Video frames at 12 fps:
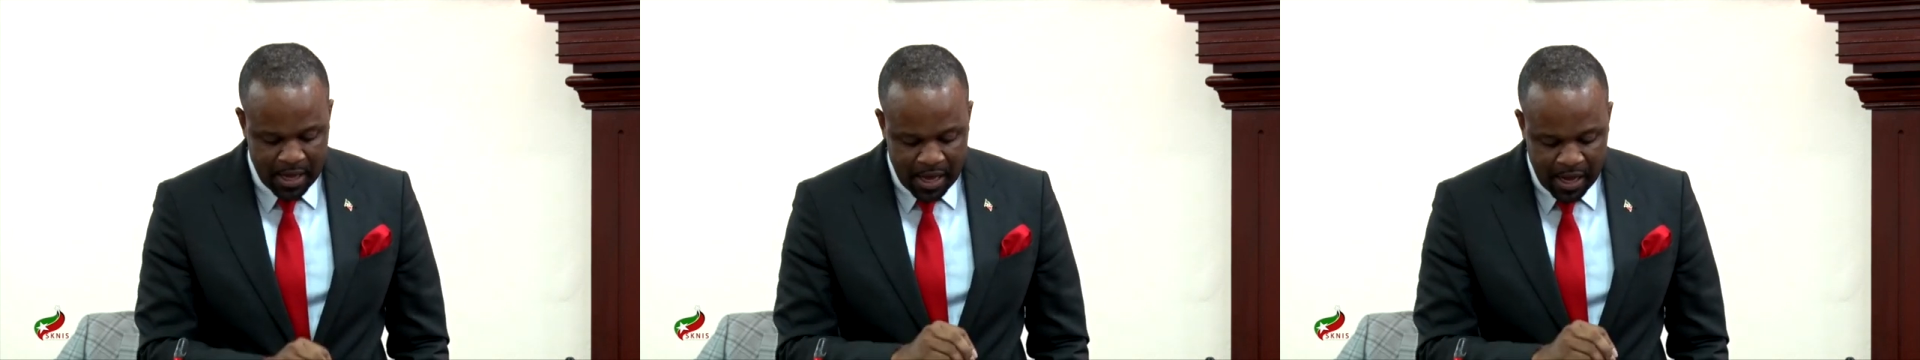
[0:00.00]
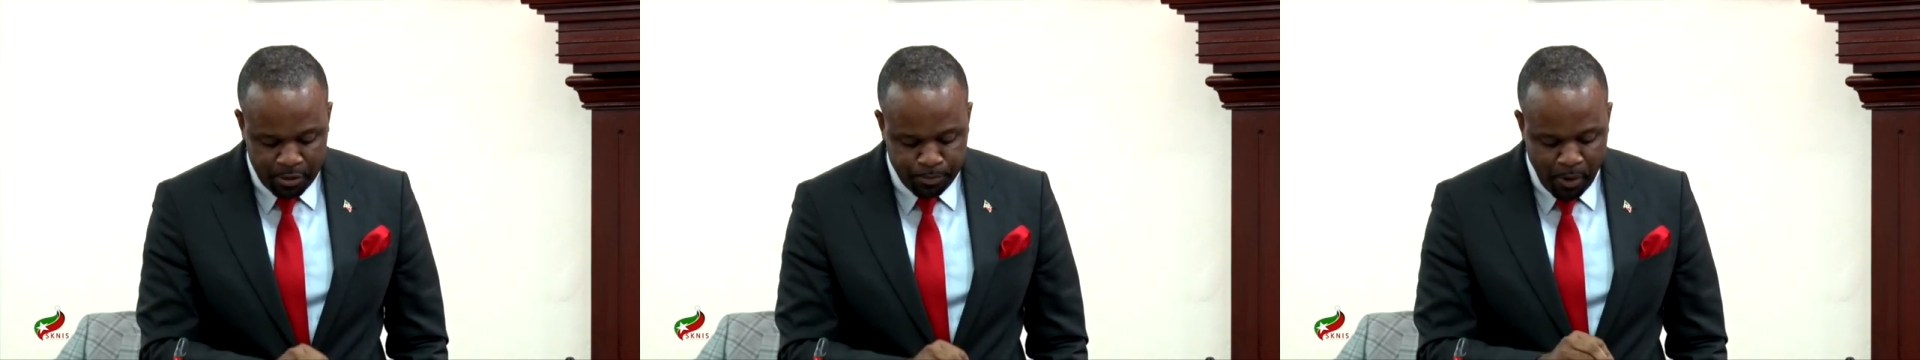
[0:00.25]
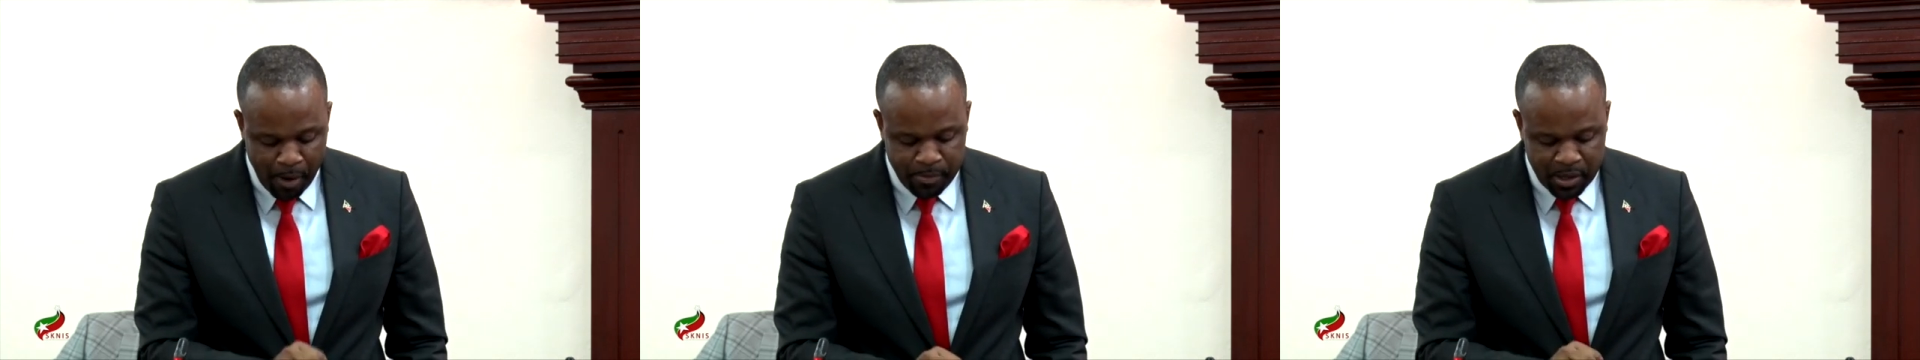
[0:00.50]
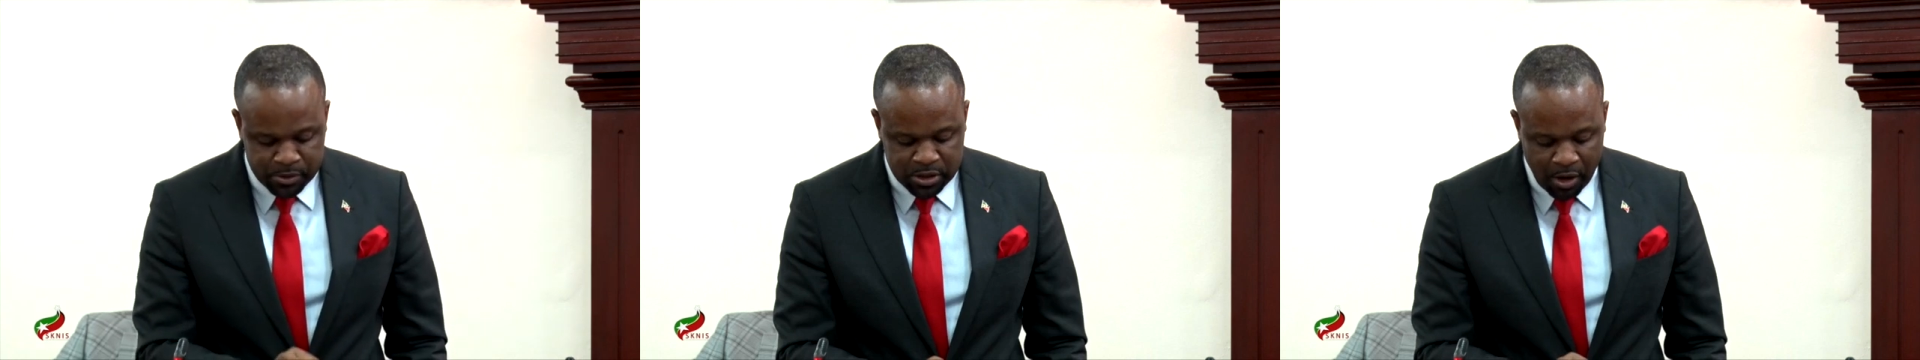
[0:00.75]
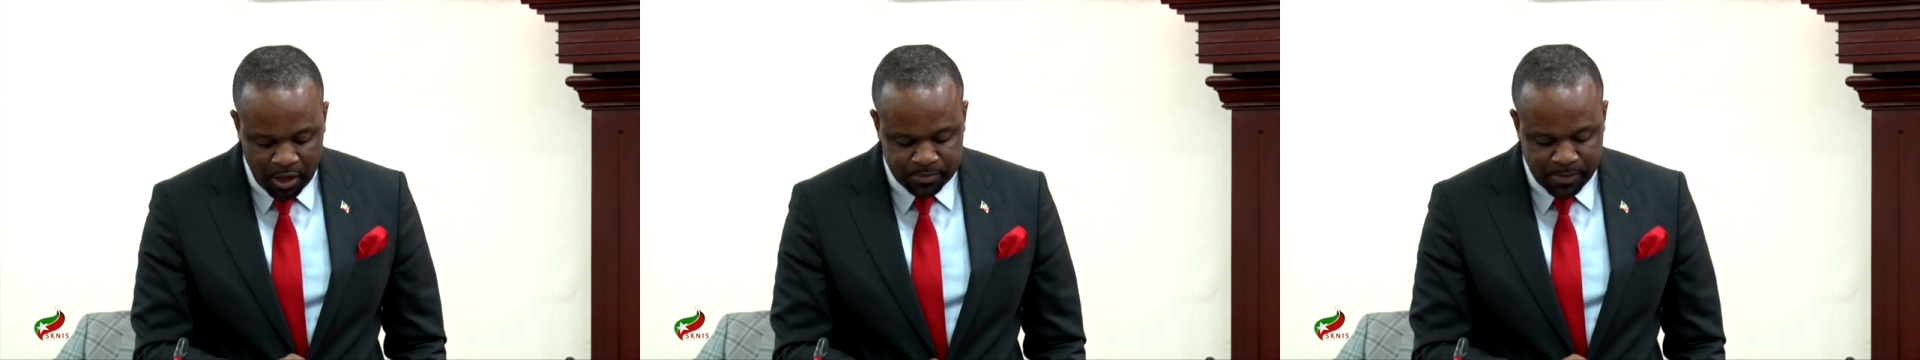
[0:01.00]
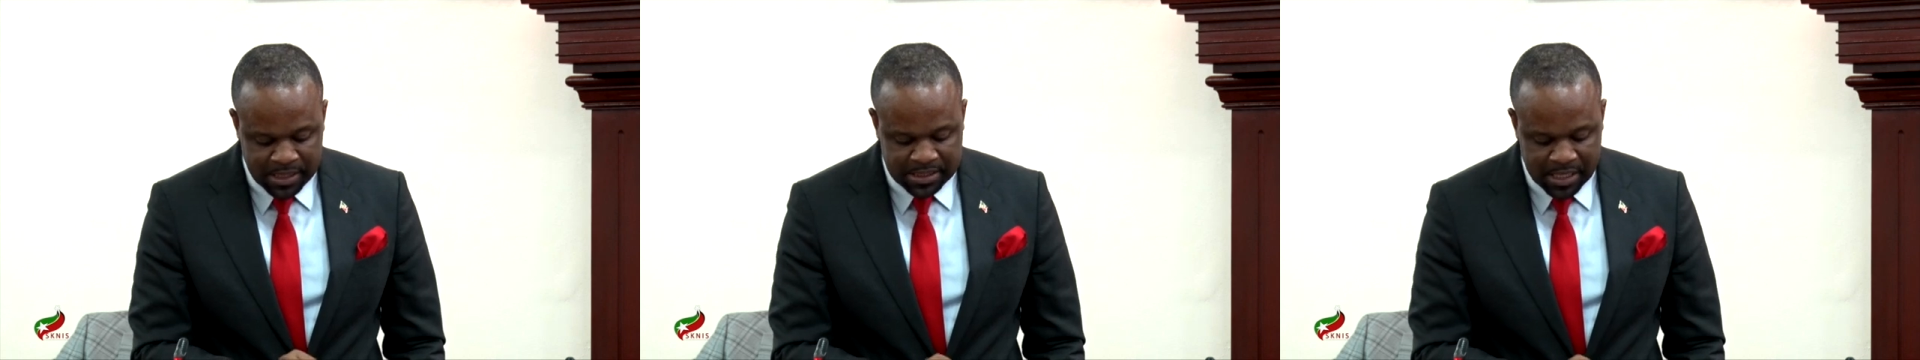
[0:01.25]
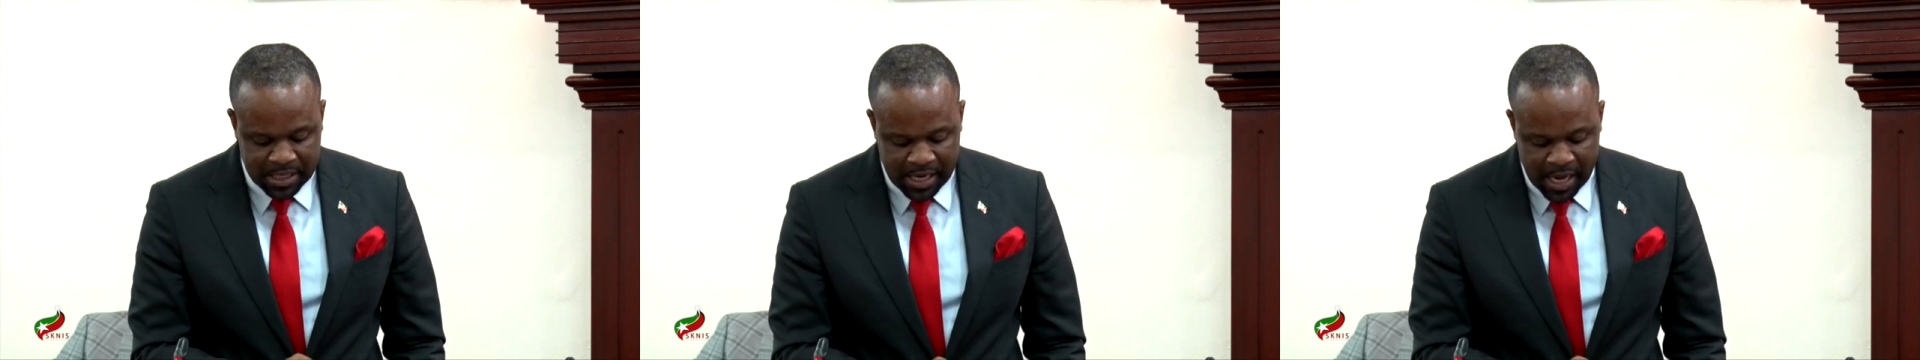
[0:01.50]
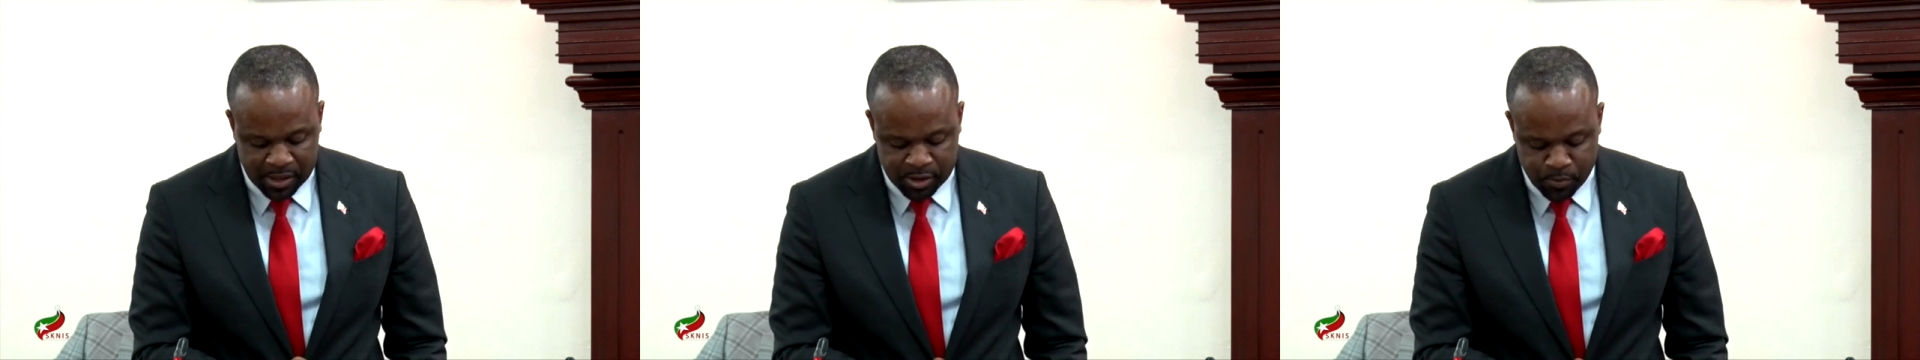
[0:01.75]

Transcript: Health problems caused by secondhand